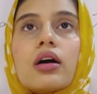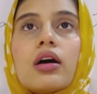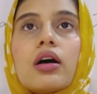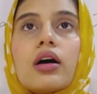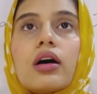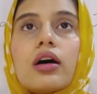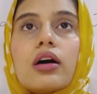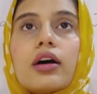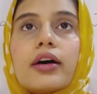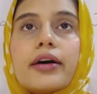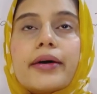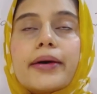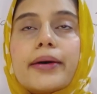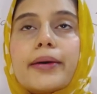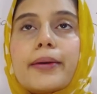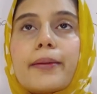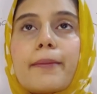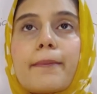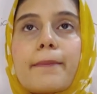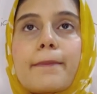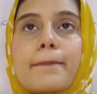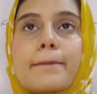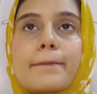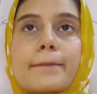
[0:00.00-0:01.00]

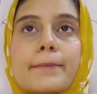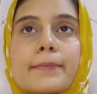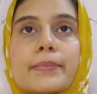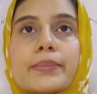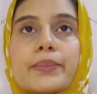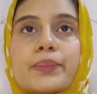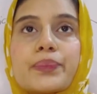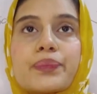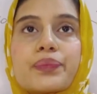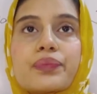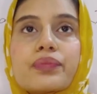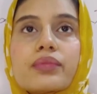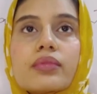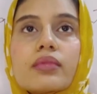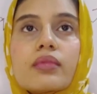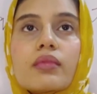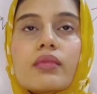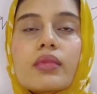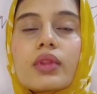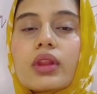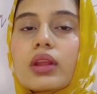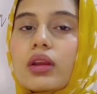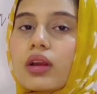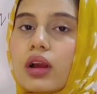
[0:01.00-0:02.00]

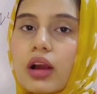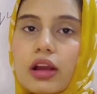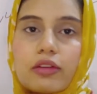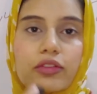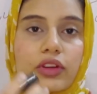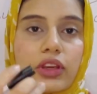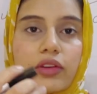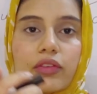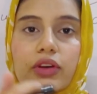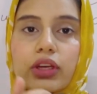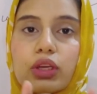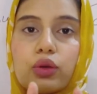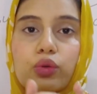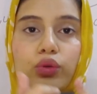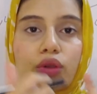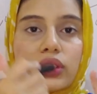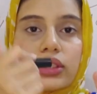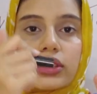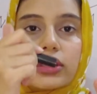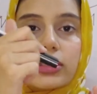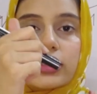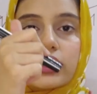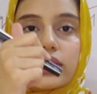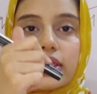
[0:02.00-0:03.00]
I've given you
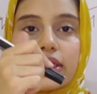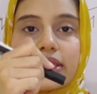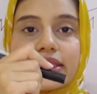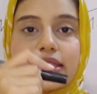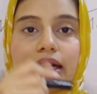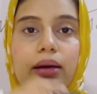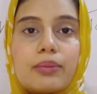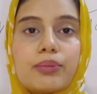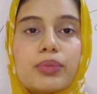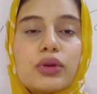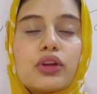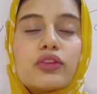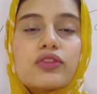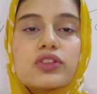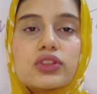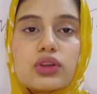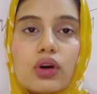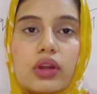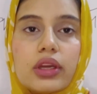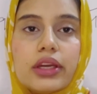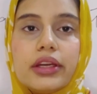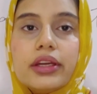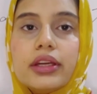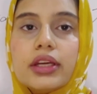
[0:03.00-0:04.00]
the example of
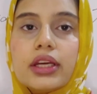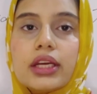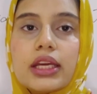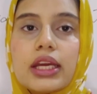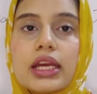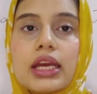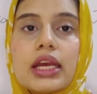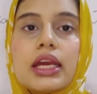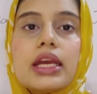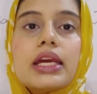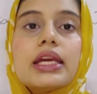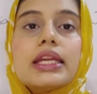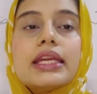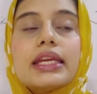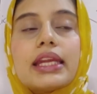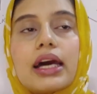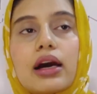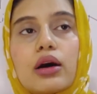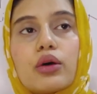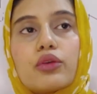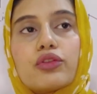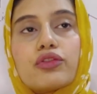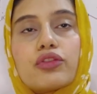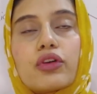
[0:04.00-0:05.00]
solid.
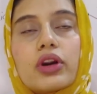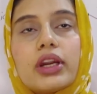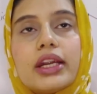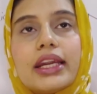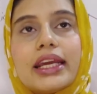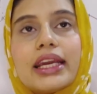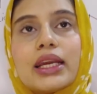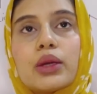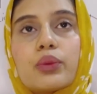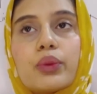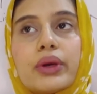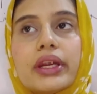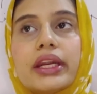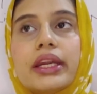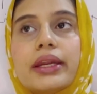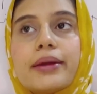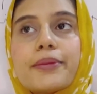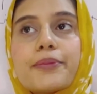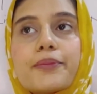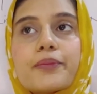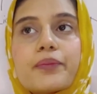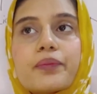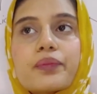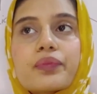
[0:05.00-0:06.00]
Now for liquid,
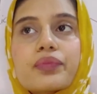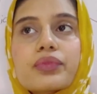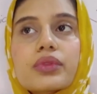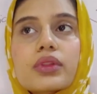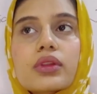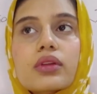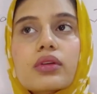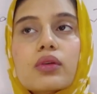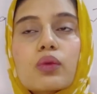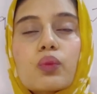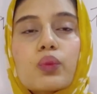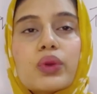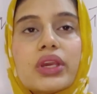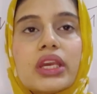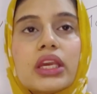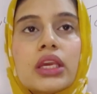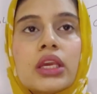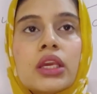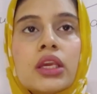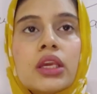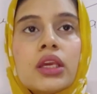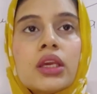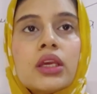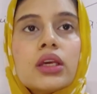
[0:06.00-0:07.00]

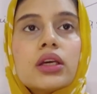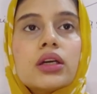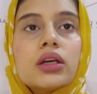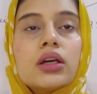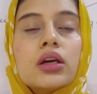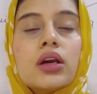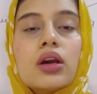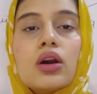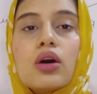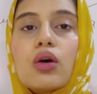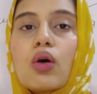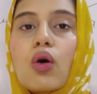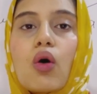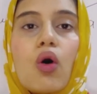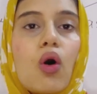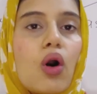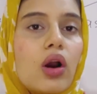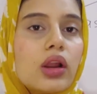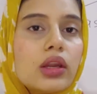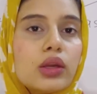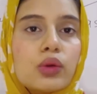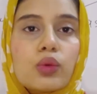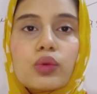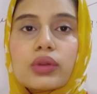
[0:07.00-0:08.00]
we all
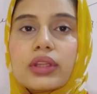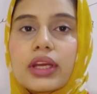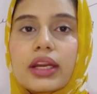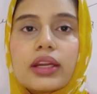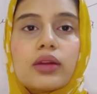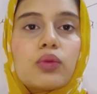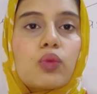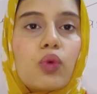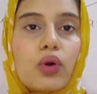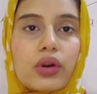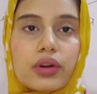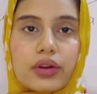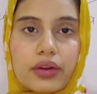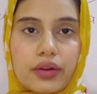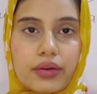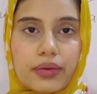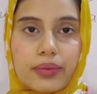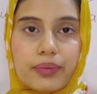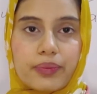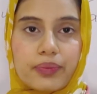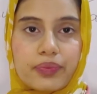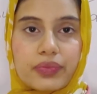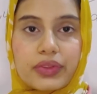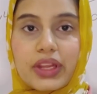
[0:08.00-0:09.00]
know that water
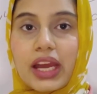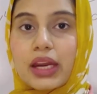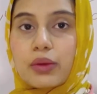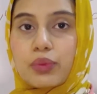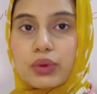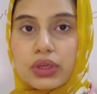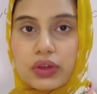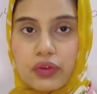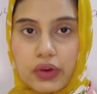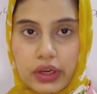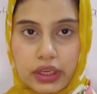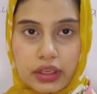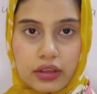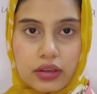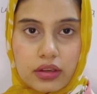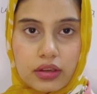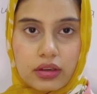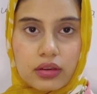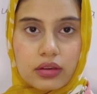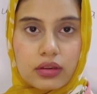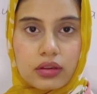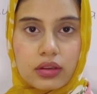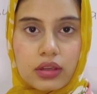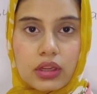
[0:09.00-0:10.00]
that we drink.
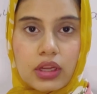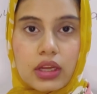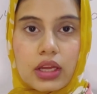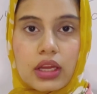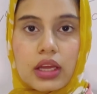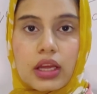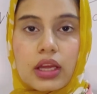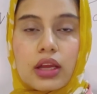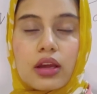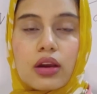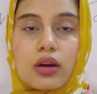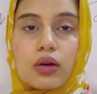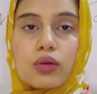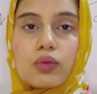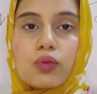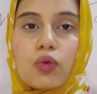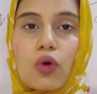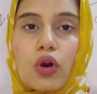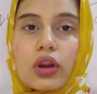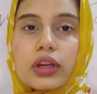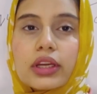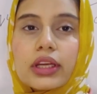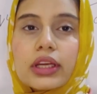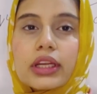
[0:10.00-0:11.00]

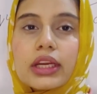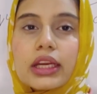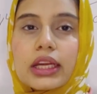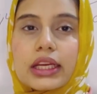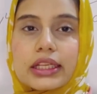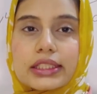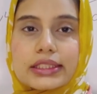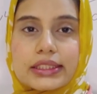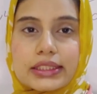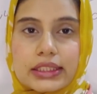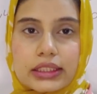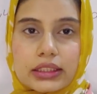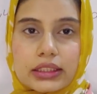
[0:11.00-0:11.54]
Water is